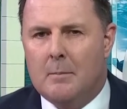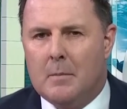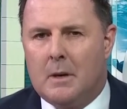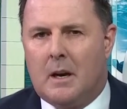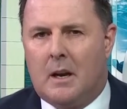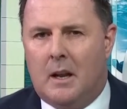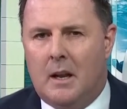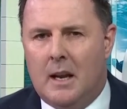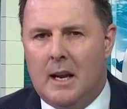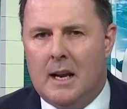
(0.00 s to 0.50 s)

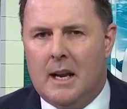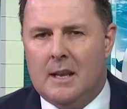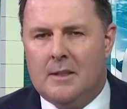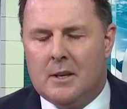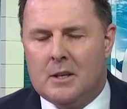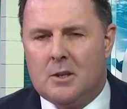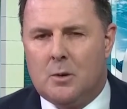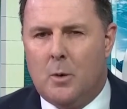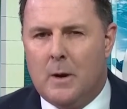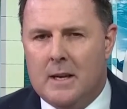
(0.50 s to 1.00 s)
clearly
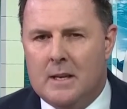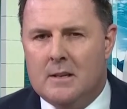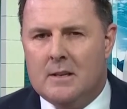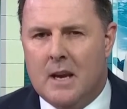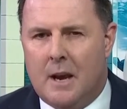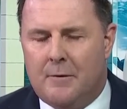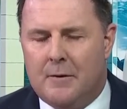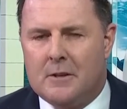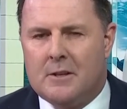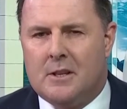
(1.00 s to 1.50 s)
the twin
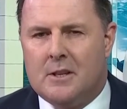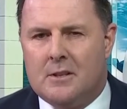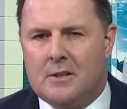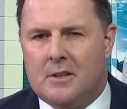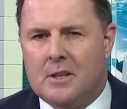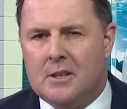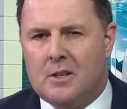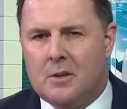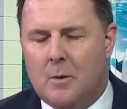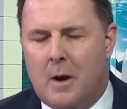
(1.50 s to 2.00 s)
deficit
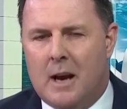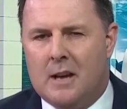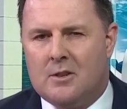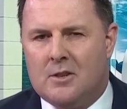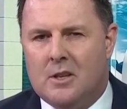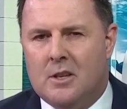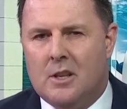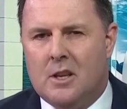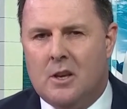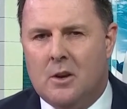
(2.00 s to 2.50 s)

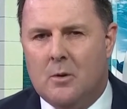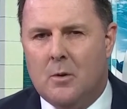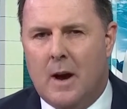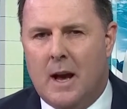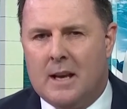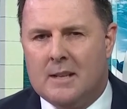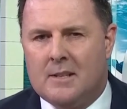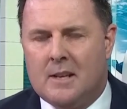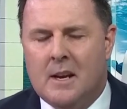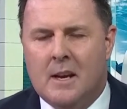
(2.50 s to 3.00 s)
situation in the
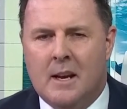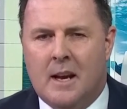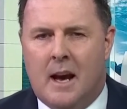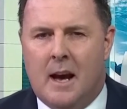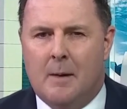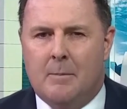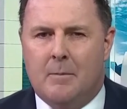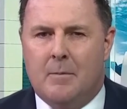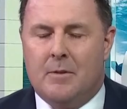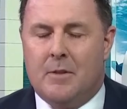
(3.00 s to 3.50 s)
US,
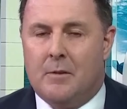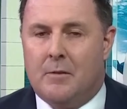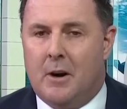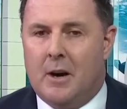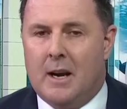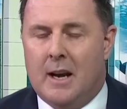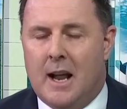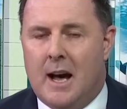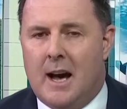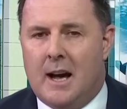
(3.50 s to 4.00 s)
the
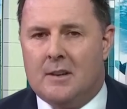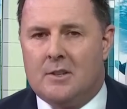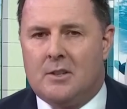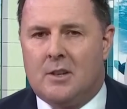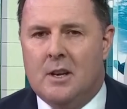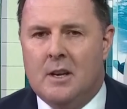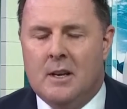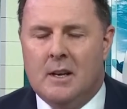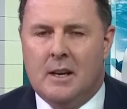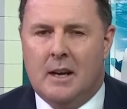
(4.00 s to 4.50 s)
very
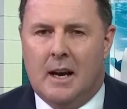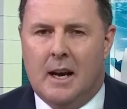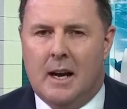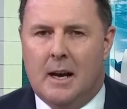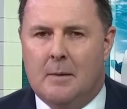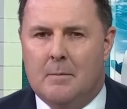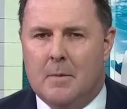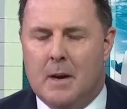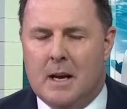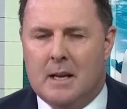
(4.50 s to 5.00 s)
large
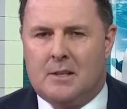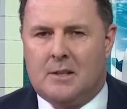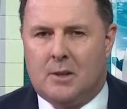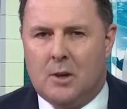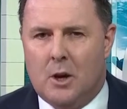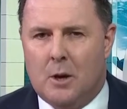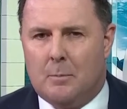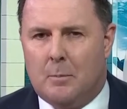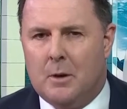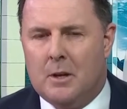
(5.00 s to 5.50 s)

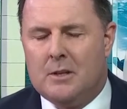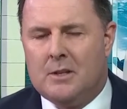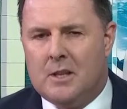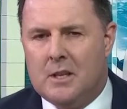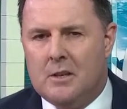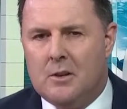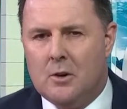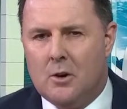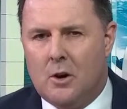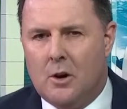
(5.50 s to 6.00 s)
surplus
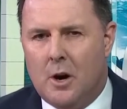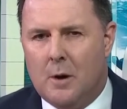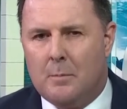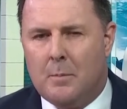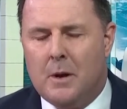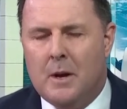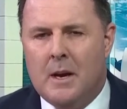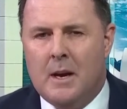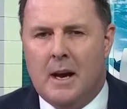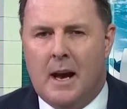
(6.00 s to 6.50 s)
in Europe,
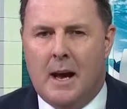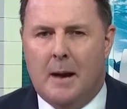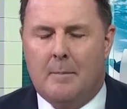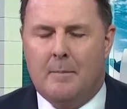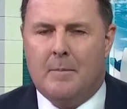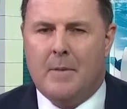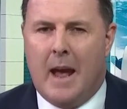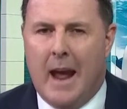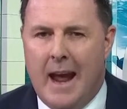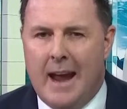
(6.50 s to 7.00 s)

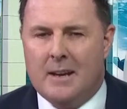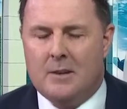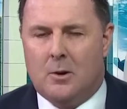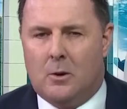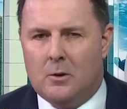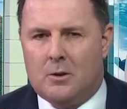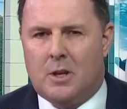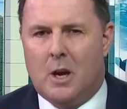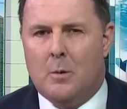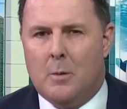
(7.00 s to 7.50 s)
and
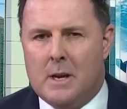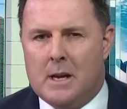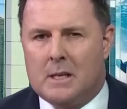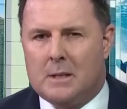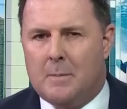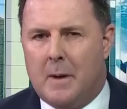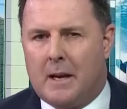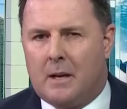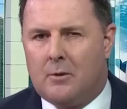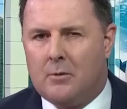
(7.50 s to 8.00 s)
also we
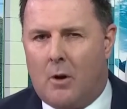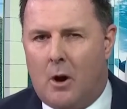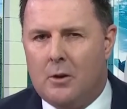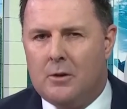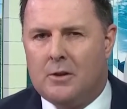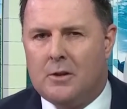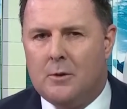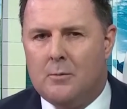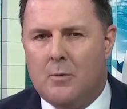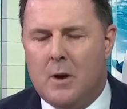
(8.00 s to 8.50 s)
expect
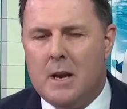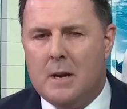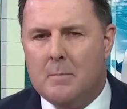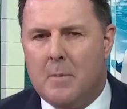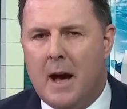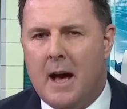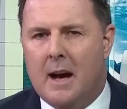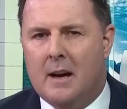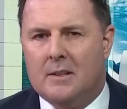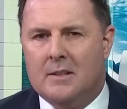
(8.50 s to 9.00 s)
growth to
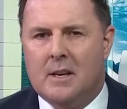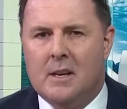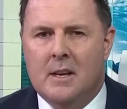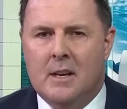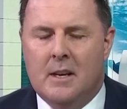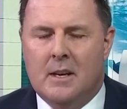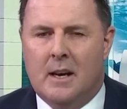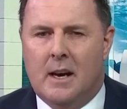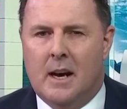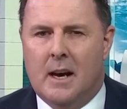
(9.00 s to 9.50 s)
rebound
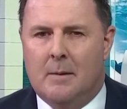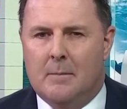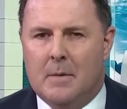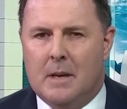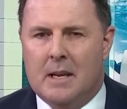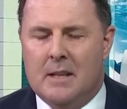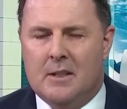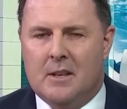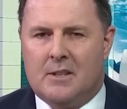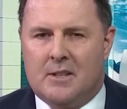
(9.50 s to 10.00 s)

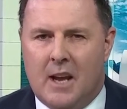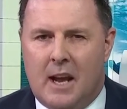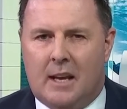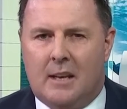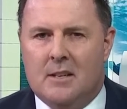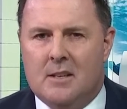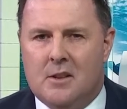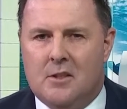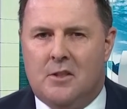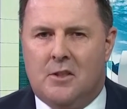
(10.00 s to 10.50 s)
in the
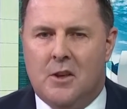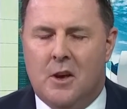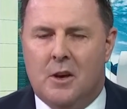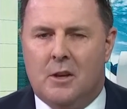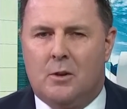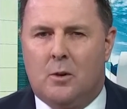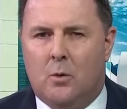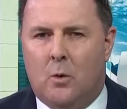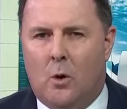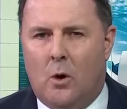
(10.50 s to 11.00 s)
second and
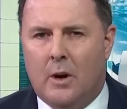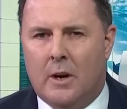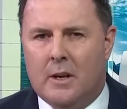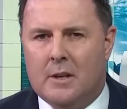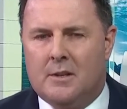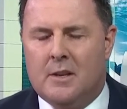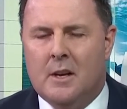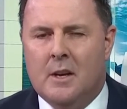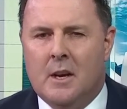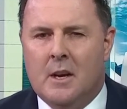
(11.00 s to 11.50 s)
third
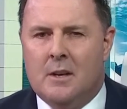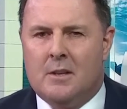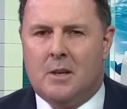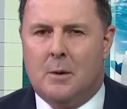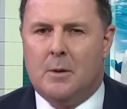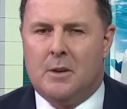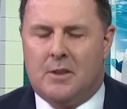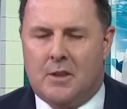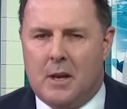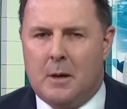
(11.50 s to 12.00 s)
quarters. So
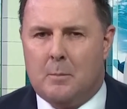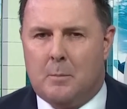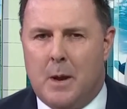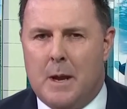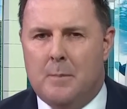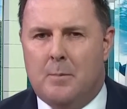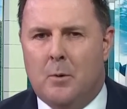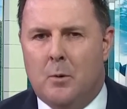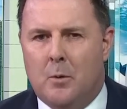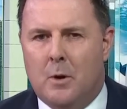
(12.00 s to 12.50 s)
we think
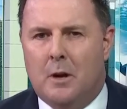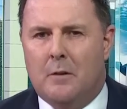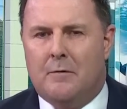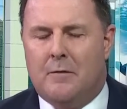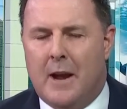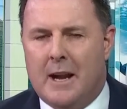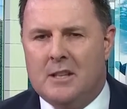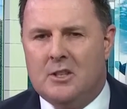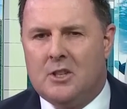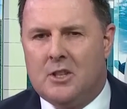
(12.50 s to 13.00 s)
people will
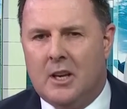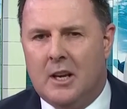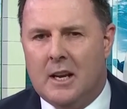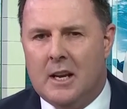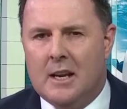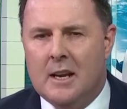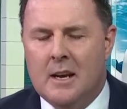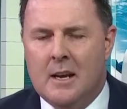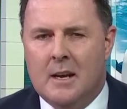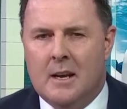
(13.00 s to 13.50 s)

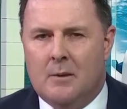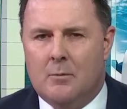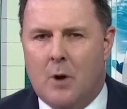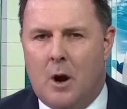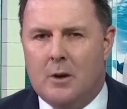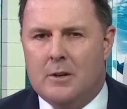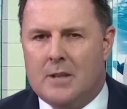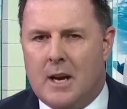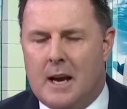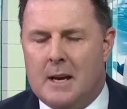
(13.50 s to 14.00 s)
eventually
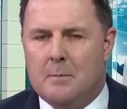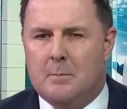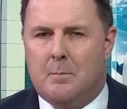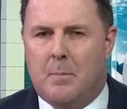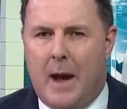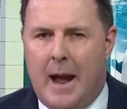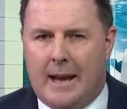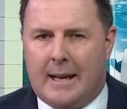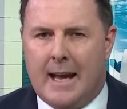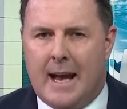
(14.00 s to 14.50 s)
rotate
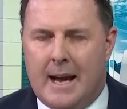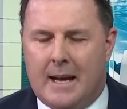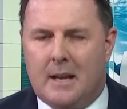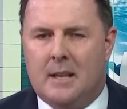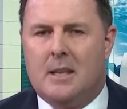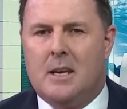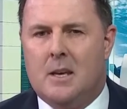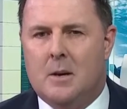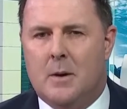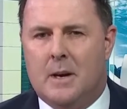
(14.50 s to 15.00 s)
back out
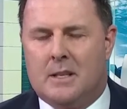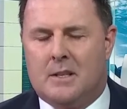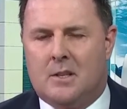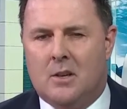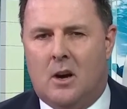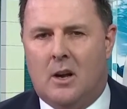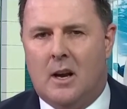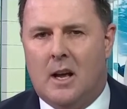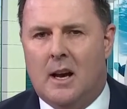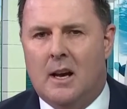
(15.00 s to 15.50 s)
of the US
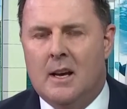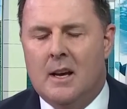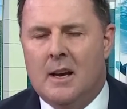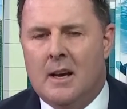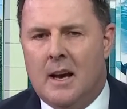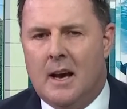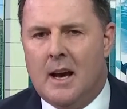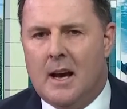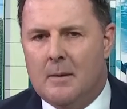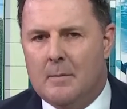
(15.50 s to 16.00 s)
dollar
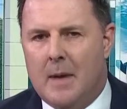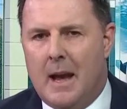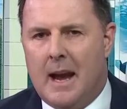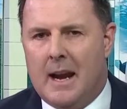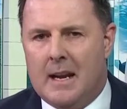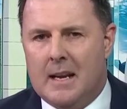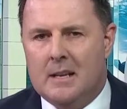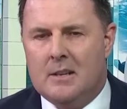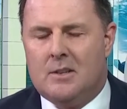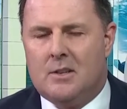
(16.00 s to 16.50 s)

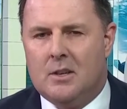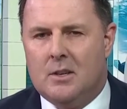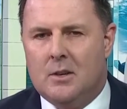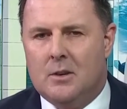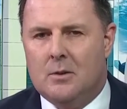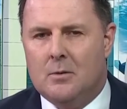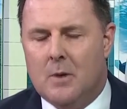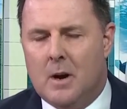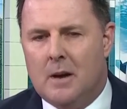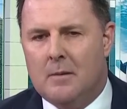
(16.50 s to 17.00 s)
and
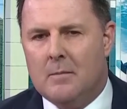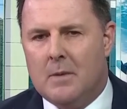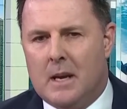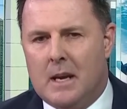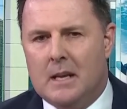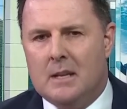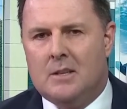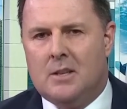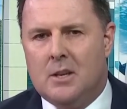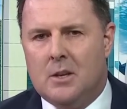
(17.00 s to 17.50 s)

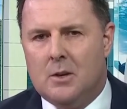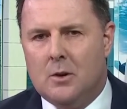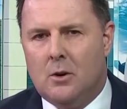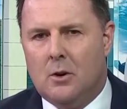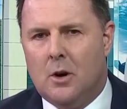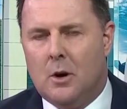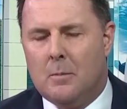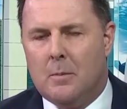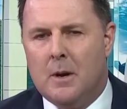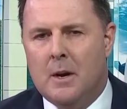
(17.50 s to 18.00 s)
into
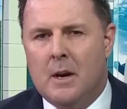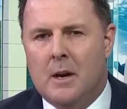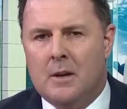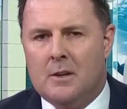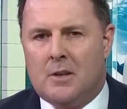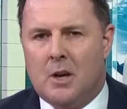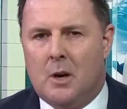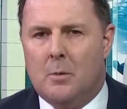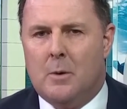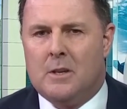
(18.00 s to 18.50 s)
Europe.
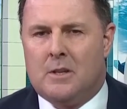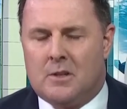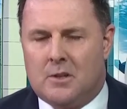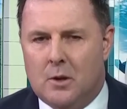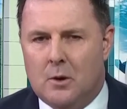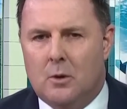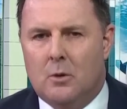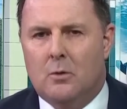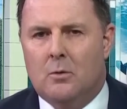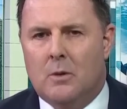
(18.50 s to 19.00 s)
So we're
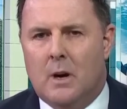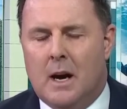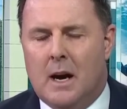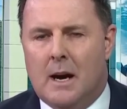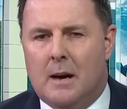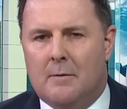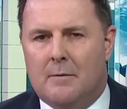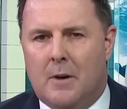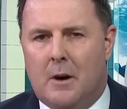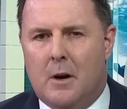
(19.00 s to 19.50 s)
still
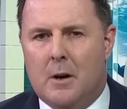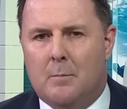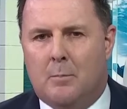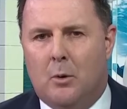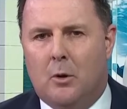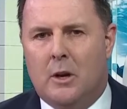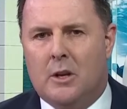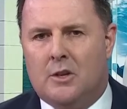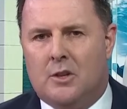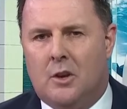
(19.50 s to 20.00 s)
very
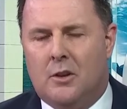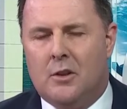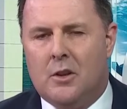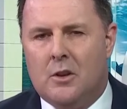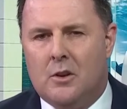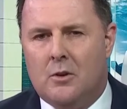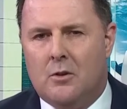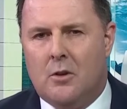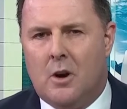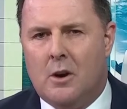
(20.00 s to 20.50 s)
bullish on the
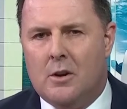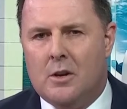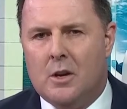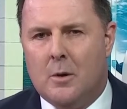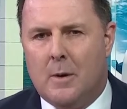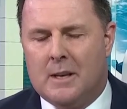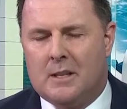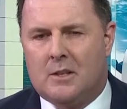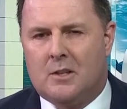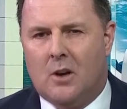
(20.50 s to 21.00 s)

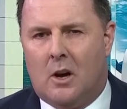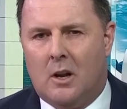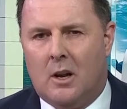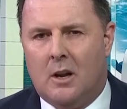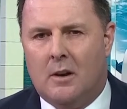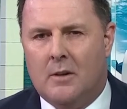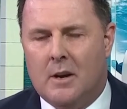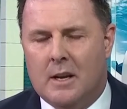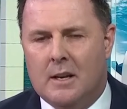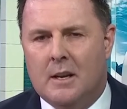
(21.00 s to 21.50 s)
euro-US
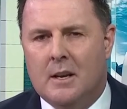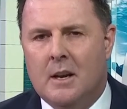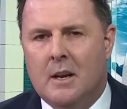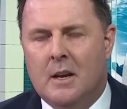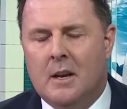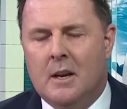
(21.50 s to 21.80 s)
dollar in